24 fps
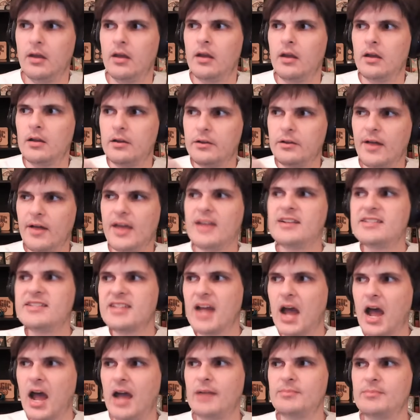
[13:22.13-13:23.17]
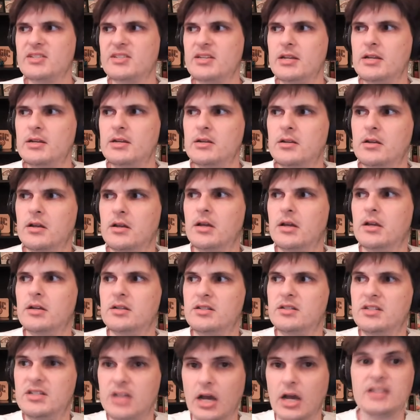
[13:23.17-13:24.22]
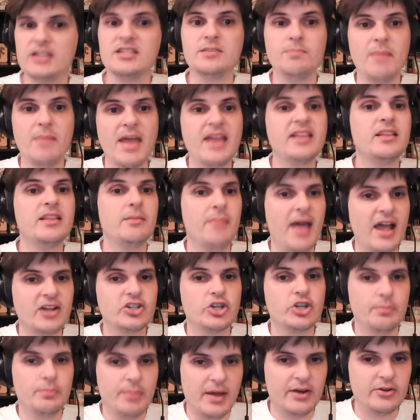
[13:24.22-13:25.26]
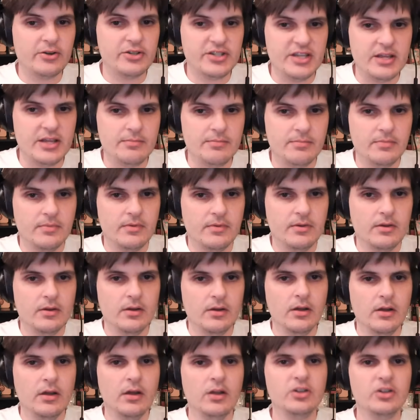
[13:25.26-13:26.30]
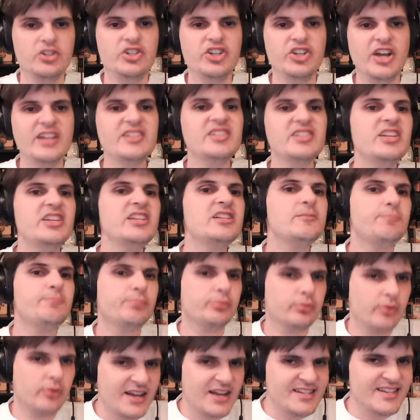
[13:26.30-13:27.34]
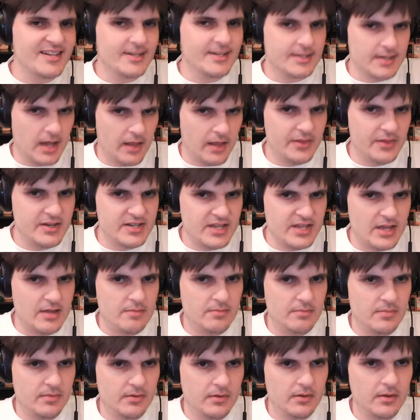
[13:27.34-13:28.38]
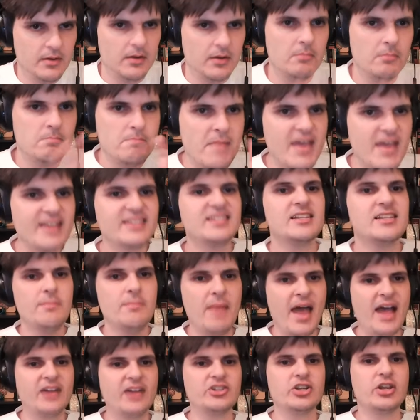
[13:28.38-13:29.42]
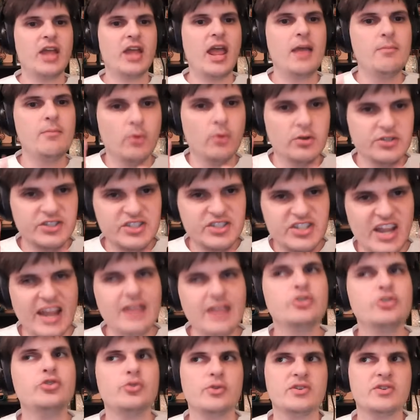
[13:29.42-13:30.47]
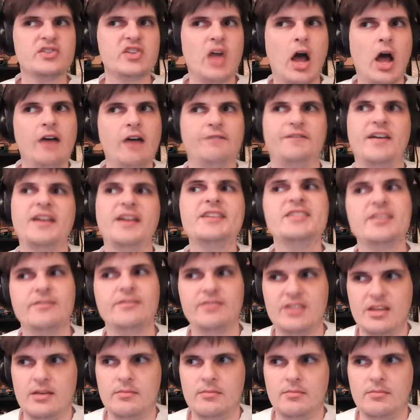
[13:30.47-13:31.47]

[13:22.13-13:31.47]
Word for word: Klay Thompson does make the Magic a better team. Just his presence on the team makes the Magic a more dangerous offensive team